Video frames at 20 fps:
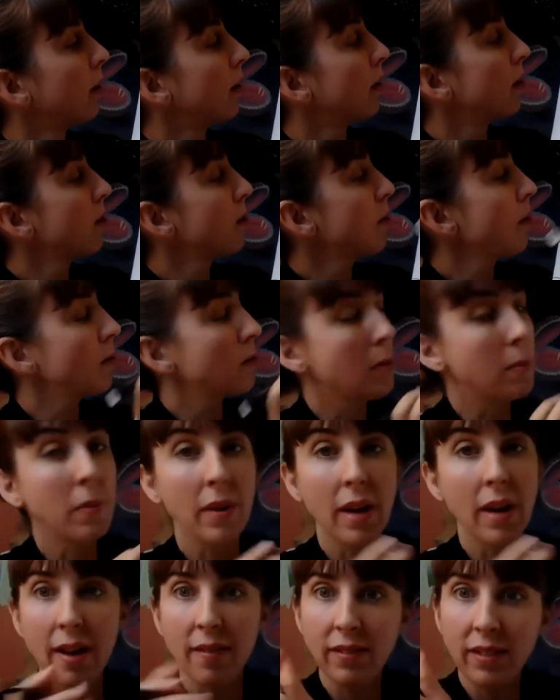Sometimes
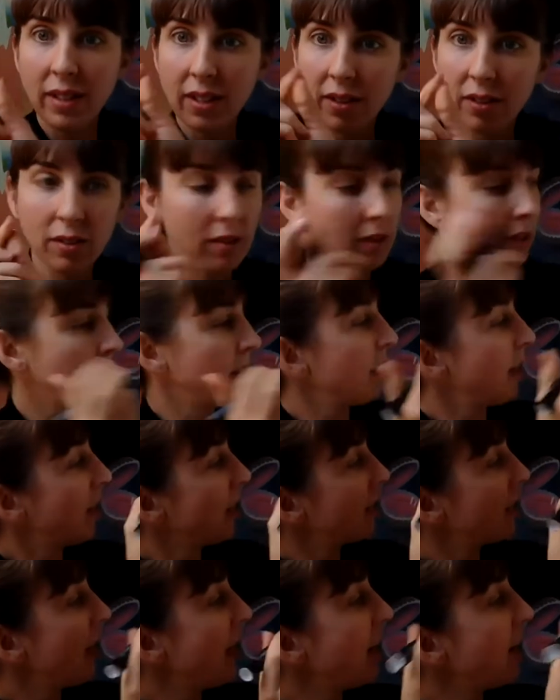people have little
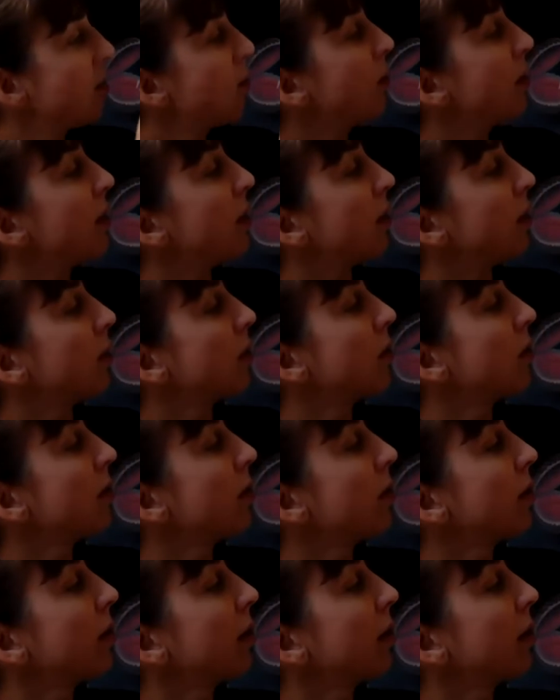tiny windows